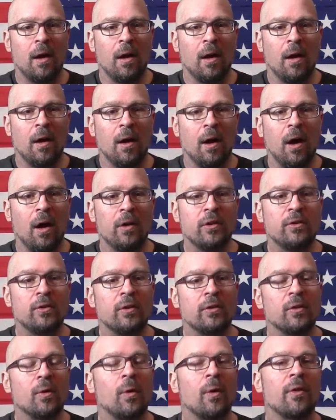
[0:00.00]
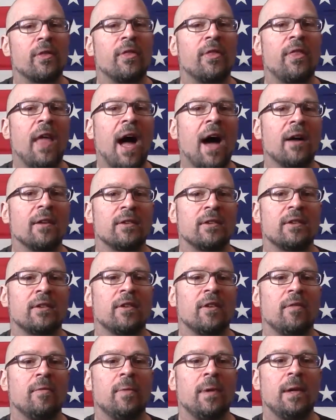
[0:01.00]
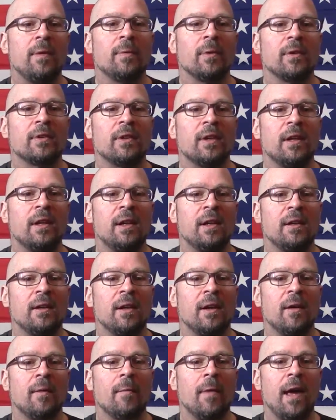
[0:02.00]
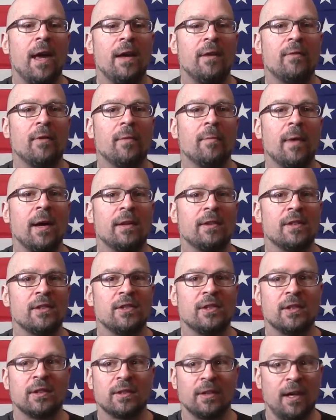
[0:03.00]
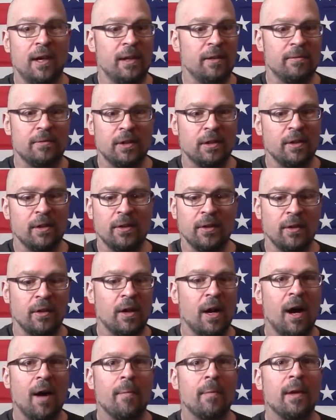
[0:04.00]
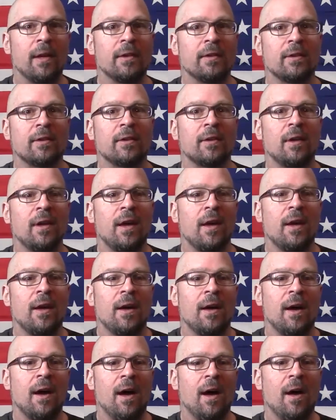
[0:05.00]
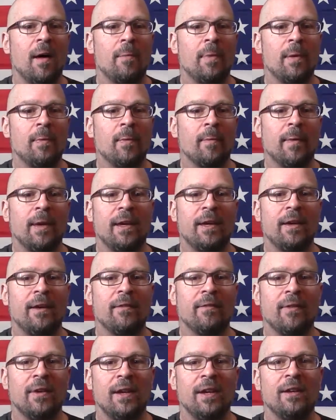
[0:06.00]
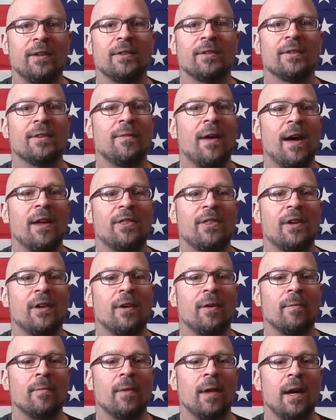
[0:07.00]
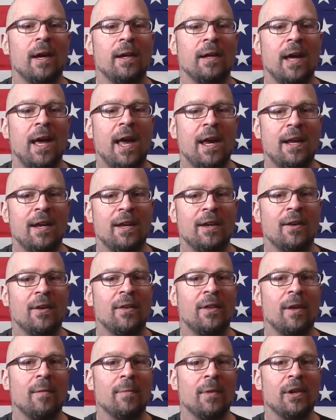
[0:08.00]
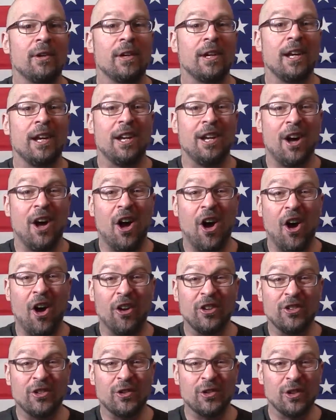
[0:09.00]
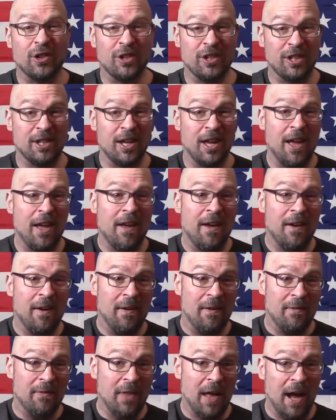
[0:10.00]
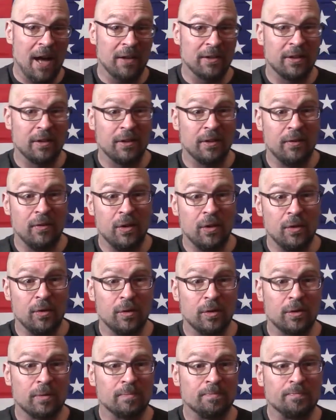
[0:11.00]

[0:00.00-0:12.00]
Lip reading: hundreds or thousands of people sending them hateful messages, like just in their comments? People making videos about them, like hating on them, that are getting hundreds of thousands of views.